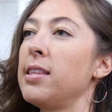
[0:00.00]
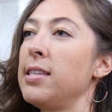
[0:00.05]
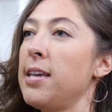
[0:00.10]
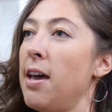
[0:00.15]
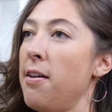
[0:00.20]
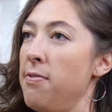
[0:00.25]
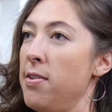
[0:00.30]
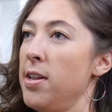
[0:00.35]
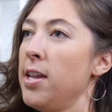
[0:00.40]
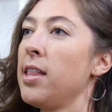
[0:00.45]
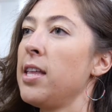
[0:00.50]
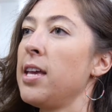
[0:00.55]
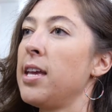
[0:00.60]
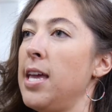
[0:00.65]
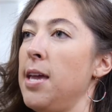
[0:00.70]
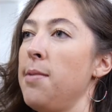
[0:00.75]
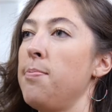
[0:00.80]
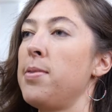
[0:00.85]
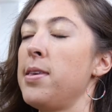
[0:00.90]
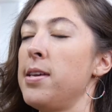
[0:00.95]
Definitely
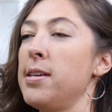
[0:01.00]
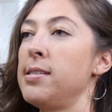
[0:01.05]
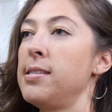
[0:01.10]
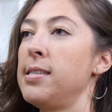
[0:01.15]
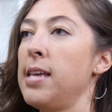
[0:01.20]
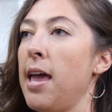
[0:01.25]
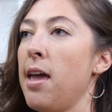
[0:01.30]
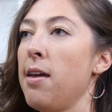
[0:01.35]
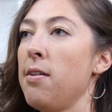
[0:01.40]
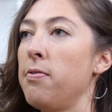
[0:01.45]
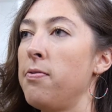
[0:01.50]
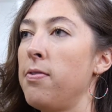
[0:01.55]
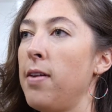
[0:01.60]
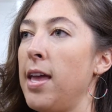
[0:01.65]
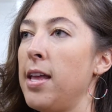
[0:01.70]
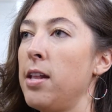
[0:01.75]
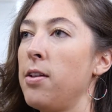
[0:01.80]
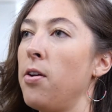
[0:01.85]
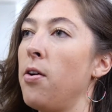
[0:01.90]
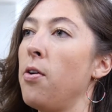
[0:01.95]
keep this safe
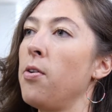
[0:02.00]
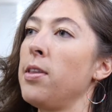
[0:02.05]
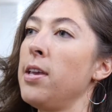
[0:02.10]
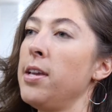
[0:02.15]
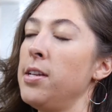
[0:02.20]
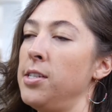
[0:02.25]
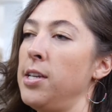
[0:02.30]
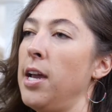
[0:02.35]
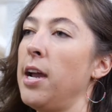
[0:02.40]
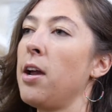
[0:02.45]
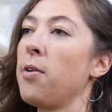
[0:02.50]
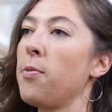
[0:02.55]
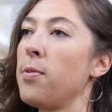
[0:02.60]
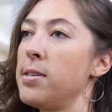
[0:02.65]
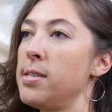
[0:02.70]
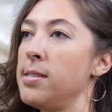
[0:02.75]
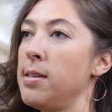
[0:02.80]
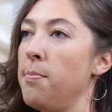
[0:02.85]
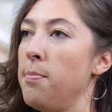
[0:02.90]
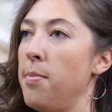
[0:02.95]
and only share it
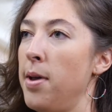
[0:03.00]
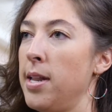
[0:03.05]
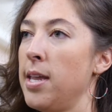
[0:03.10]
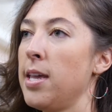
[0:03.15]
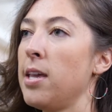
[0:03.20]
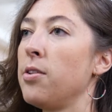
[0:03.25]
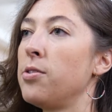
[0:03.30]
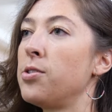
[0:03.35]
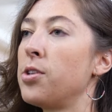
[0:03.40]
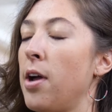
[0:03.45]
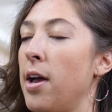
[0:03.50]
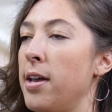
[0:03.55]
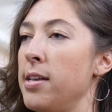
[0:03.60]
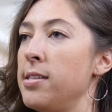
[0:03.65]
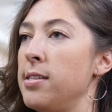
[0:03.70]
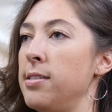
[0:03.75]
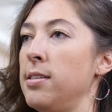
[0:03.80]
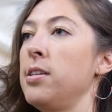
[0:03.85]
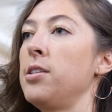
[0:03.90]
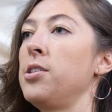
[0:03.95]
with somebody you
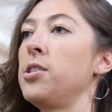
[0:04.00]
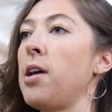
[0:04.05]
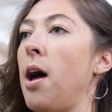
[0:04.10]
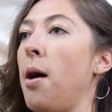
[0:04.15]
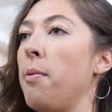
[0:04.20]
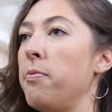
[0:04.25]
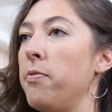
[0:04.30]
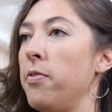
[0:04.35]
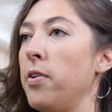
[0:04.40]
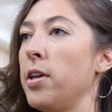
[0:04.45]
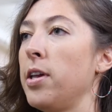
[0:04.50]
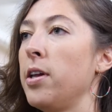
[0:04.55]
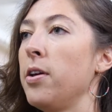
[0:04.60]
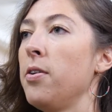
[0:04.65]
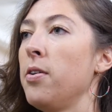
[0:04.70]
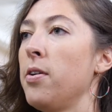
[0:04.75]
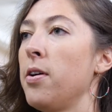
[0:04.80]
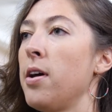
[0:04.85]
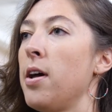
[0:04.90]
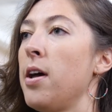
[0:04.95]
trust to shop for
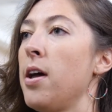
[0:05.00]
you.